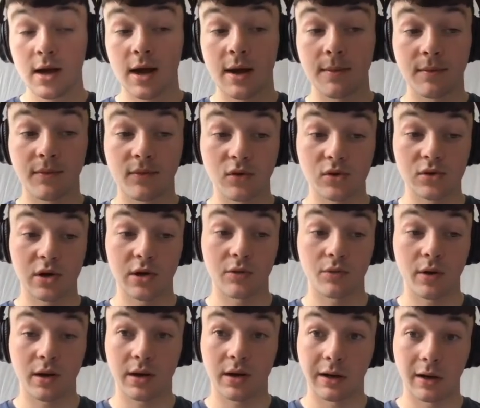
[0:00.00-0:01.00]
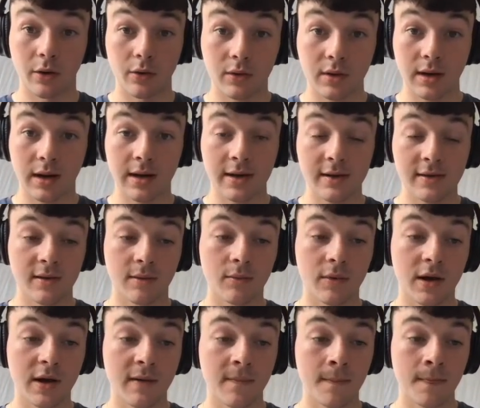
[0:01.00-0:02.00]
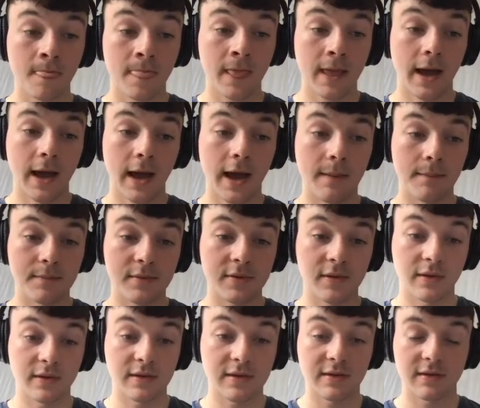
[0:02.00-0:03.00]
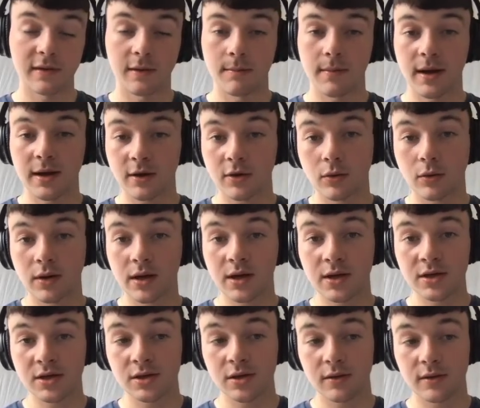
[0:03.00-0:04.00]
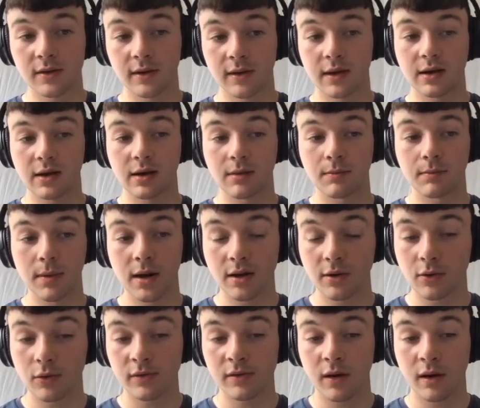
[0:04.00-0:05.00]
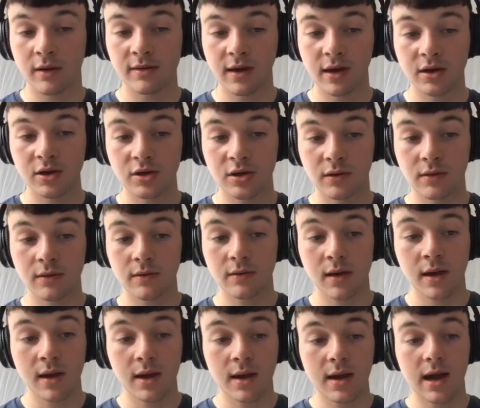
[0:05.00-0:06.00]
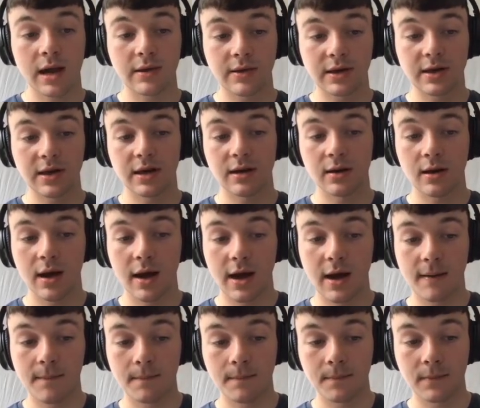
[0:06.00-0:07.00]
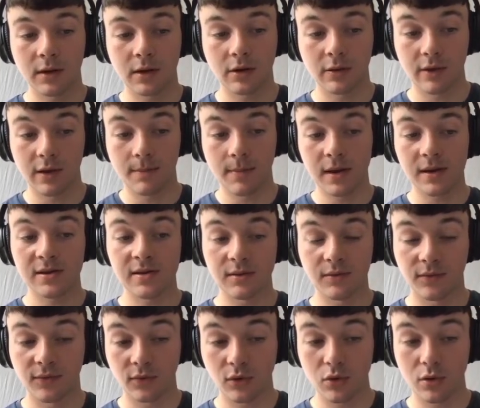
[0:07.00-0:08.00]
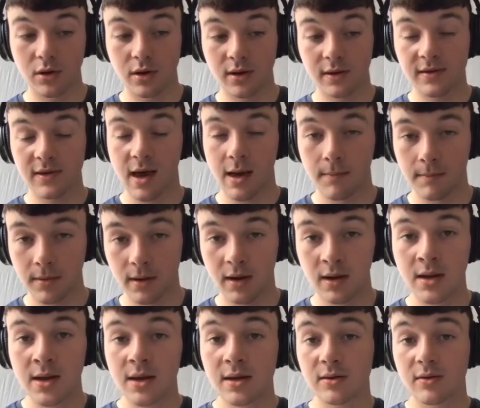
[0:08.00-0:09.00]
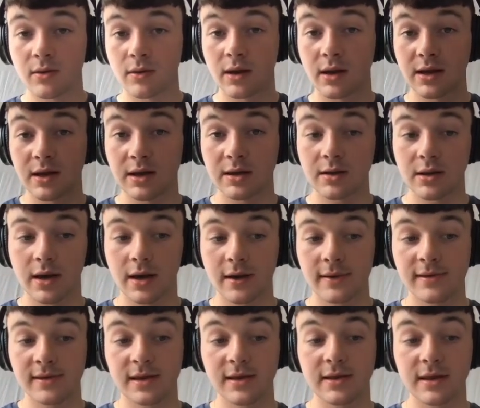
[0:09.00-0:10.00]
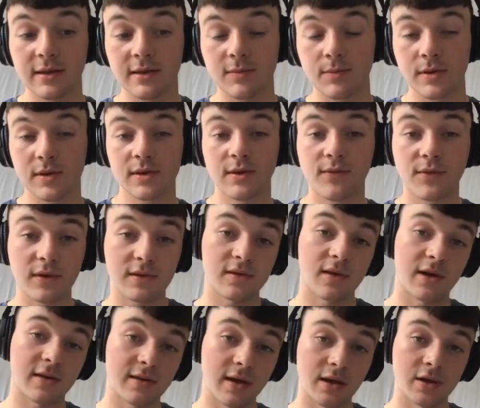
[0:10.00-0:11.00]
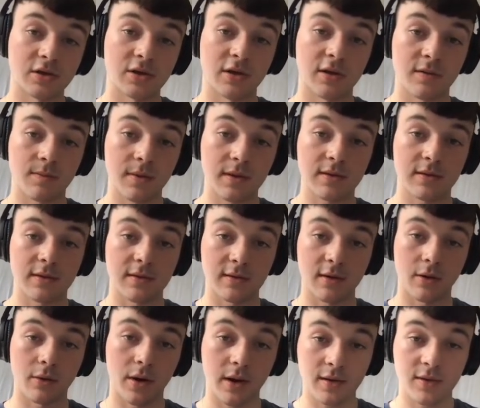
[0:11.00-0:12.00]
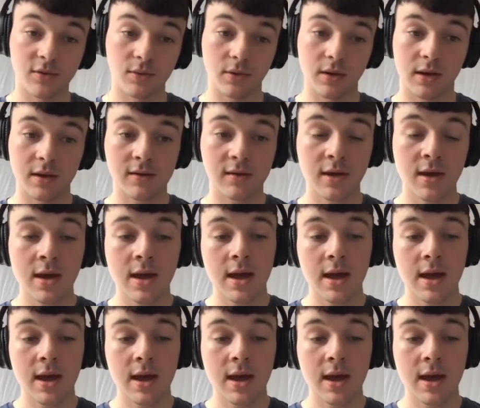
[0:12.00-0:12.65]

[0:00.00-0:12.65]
If you're trying to rank locally somewhere. So this is the medical niche. So they did medical citations, and they did, they're based in Florida, Tampa. So they did city-specific citations, business directories.